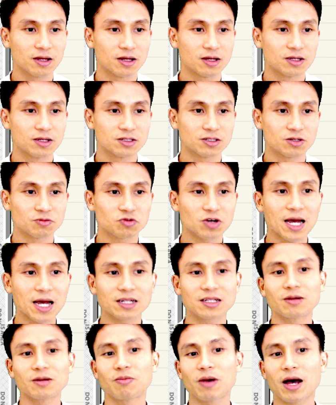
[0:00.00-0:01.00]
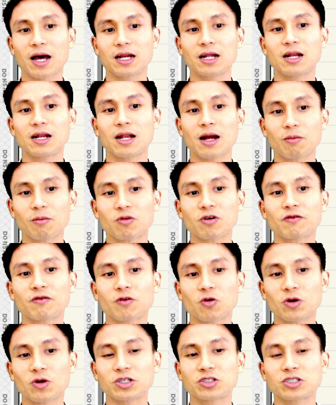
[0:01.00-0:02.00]
subtracted by the number of
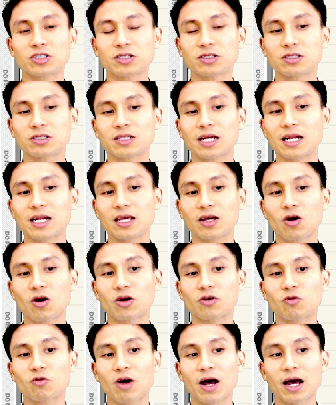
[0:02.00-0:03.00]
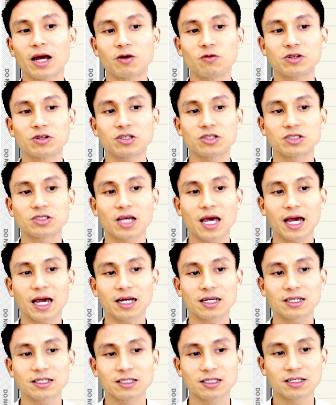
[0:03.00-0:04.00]
questions that he got right, which is
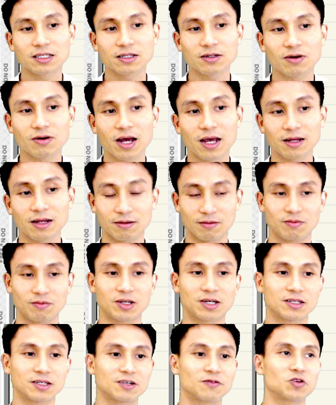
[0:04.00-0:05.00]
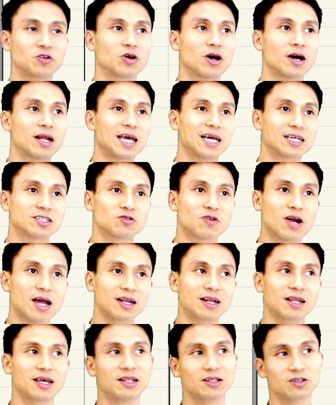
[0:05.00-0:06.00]
x, right? Because if you got x right,
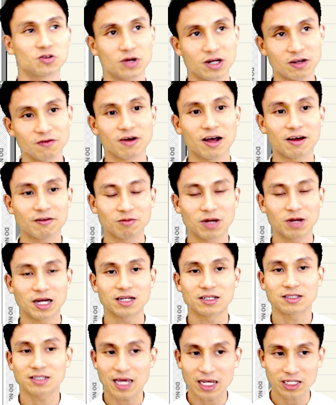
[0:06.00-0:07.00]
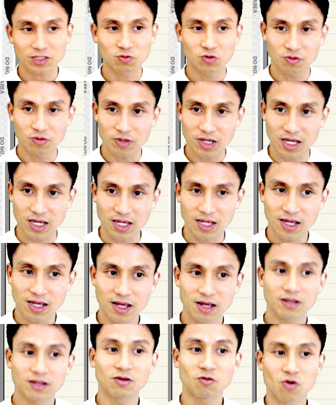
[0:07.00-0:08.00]
and 25 minus x would be
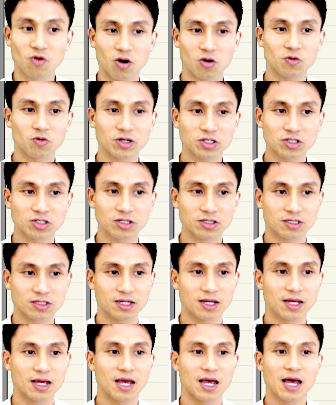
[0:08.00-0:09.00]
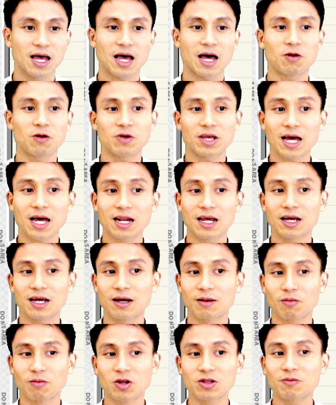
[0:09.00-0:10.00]
the wrong questions. And we gotta
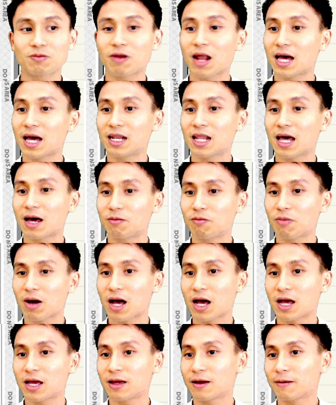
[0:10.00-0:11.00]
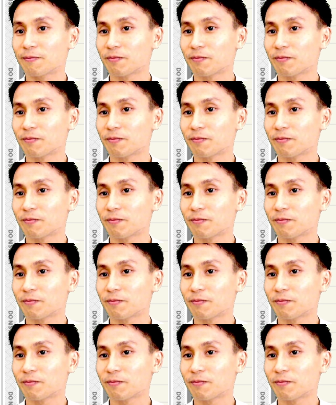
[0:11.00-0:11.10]
multiply that by